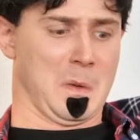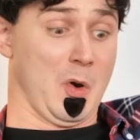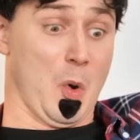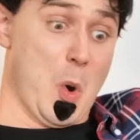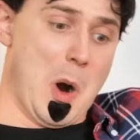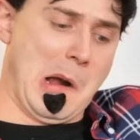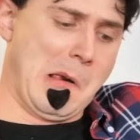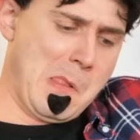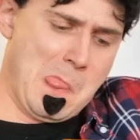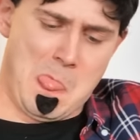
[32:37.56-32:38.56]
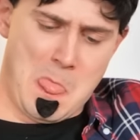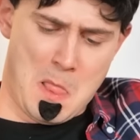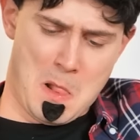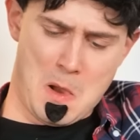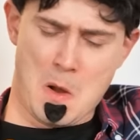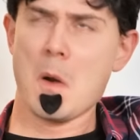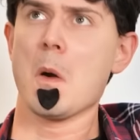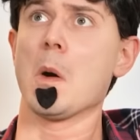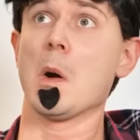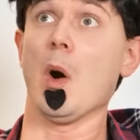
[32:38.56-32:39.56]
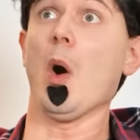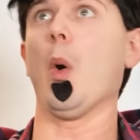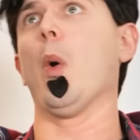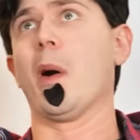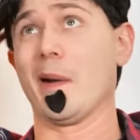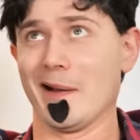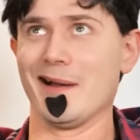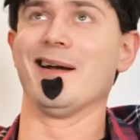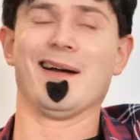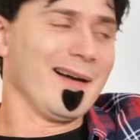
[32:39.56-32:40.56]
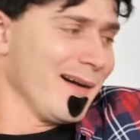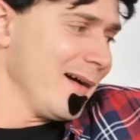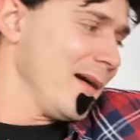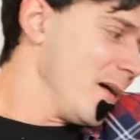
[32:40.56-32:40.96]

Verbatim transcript: Take it easy. Of course!